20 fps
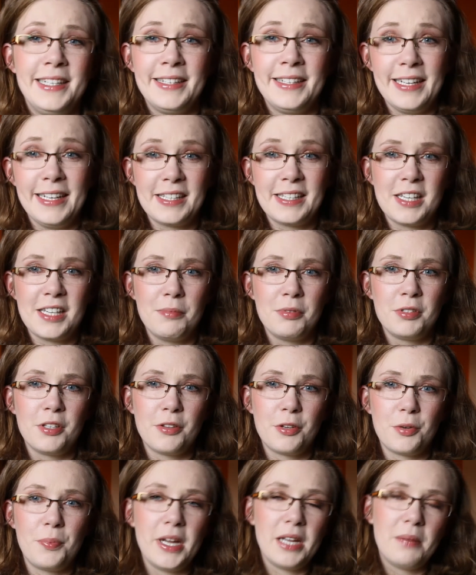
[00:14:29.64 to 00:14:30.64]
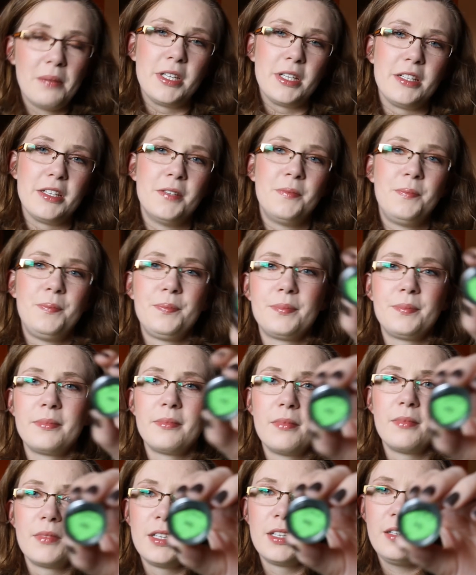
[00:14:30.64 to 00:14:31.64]
Next up, another pigment.
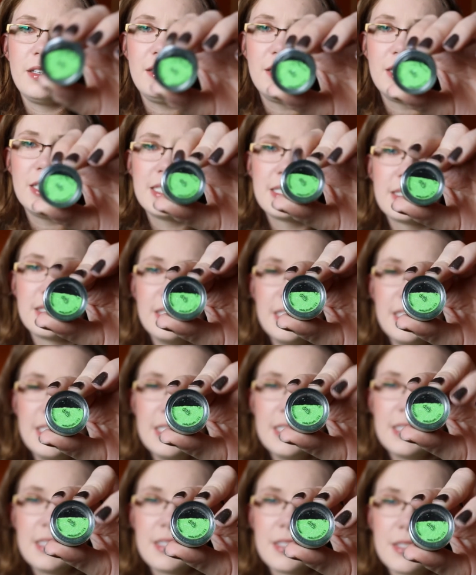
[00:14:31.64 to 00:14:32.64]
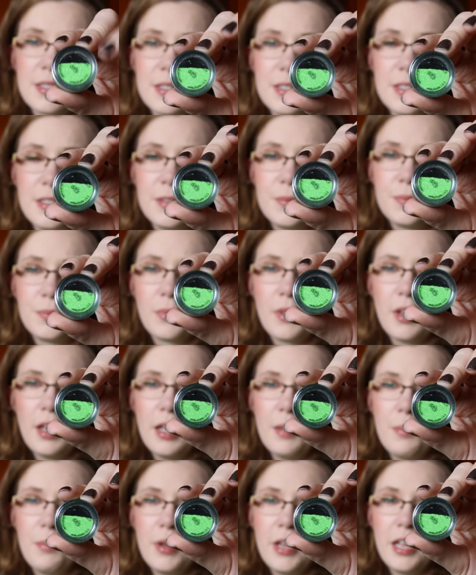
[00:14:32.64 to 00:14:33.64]
This is
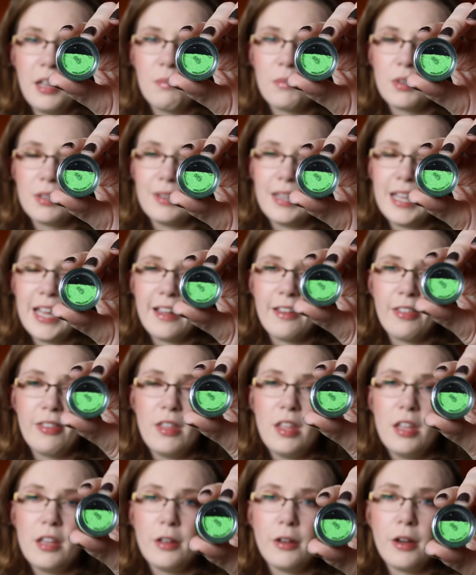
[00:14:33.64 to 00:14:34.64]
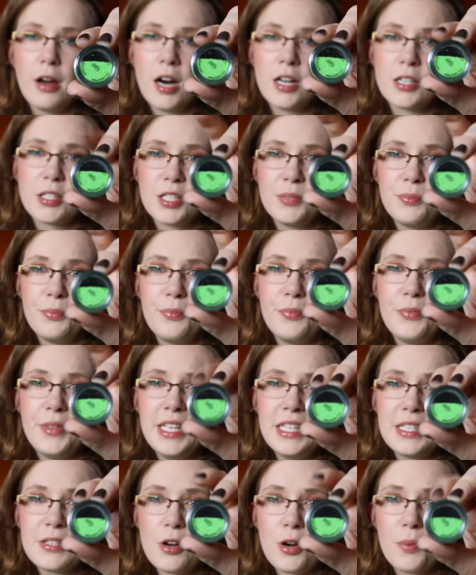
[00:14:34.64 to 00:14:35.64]
a pigment like the Gossip.
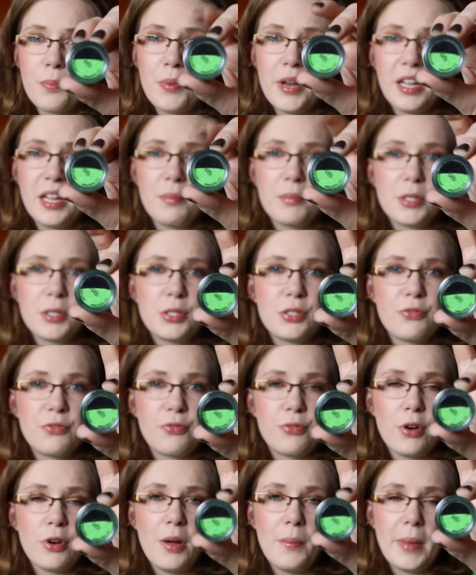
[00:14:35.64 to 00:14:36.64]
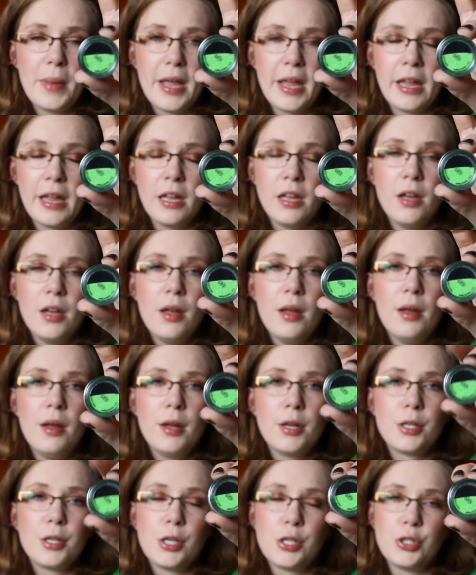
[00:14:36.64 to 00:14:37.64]
These are pigments from a
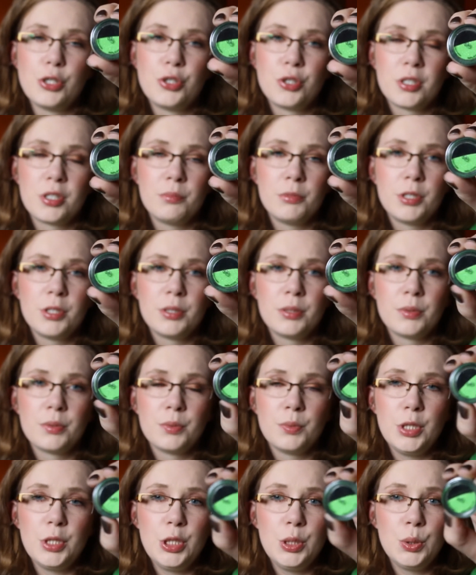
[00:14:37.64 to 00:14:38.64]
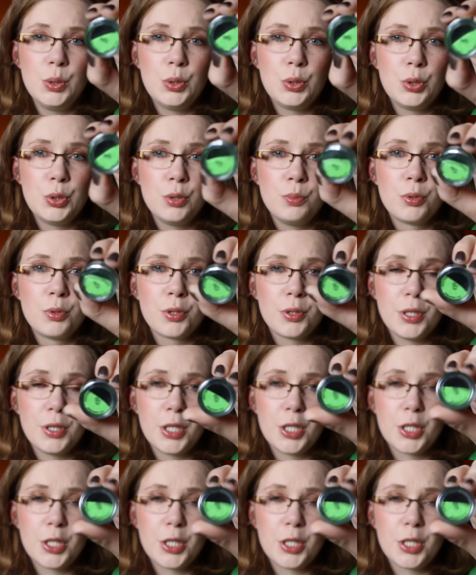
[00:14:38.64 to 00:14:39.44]
German YouTuber,